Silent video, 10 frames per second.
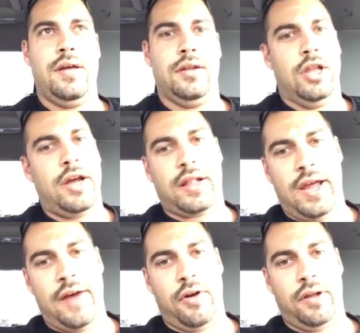
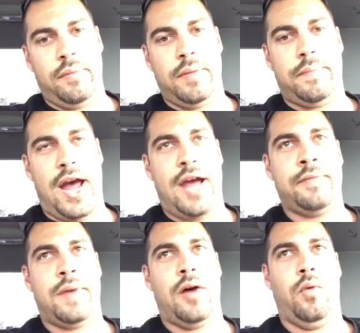Luckily, I've only been
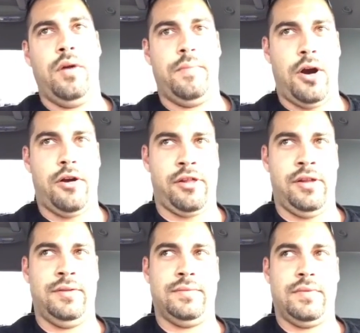bashed by one
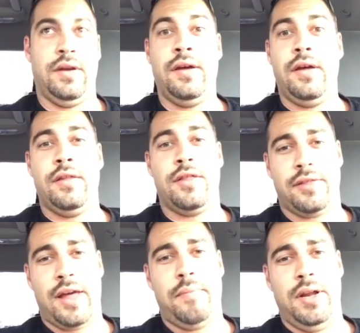person
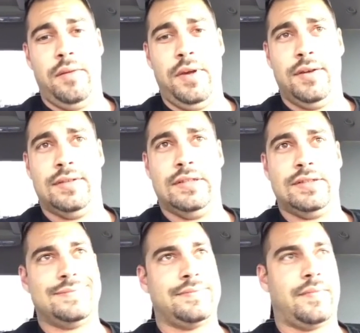since I've been in
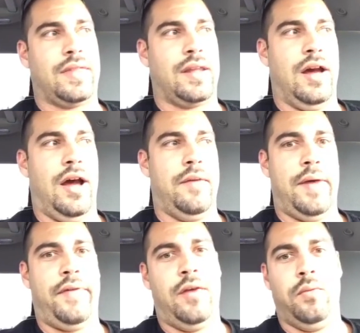business.
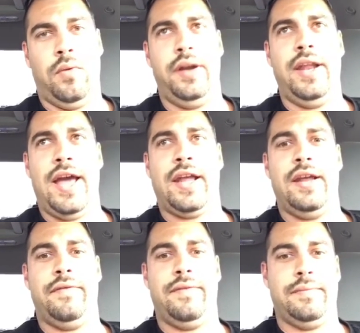I've had one
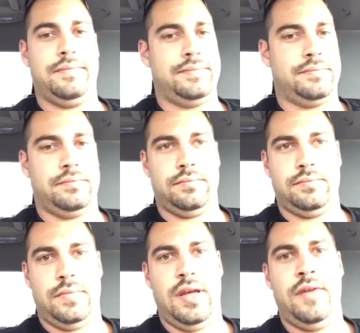negative
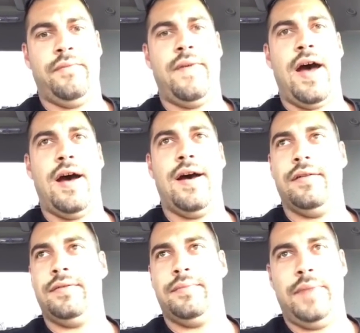in
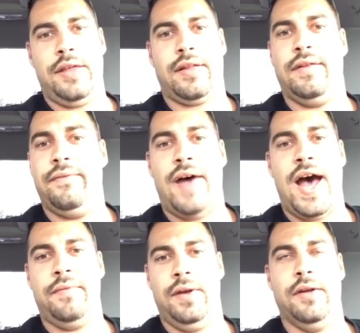basically
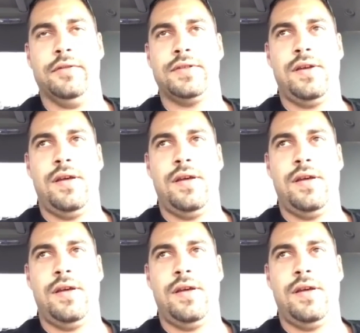5 years.